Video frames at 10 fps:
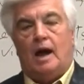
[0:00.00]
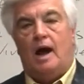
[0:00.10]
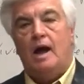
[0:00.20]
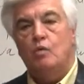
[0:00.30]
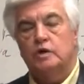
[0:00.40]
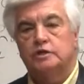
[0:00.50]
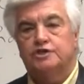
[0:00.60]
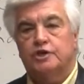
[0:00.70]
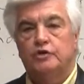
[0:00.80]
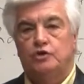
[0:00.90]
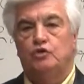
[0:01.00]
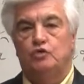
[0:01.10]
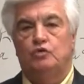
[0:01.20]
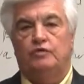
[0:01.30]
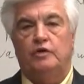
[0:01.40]
I want to show
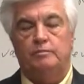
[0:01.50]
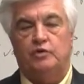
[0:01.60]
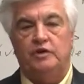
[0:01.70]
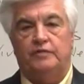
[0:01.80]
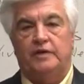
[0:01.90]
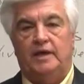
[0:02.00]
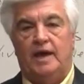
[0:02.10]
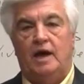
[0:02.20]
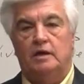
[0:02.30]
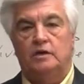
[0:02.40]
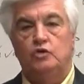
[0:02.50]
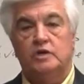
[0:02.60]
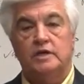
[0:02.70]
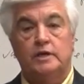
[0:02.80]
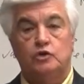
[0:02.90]
you very briefly how you
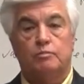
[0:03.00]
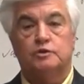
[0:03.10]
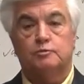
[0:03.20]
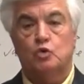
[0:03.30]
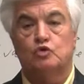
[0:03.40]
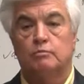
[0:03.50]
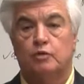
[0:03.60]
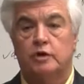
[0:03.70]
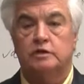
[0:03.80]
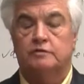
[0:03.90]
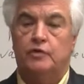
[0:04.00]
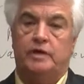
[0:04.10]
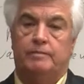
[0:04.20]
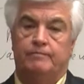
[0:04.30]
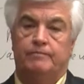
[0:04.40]
can get your Sportron products free.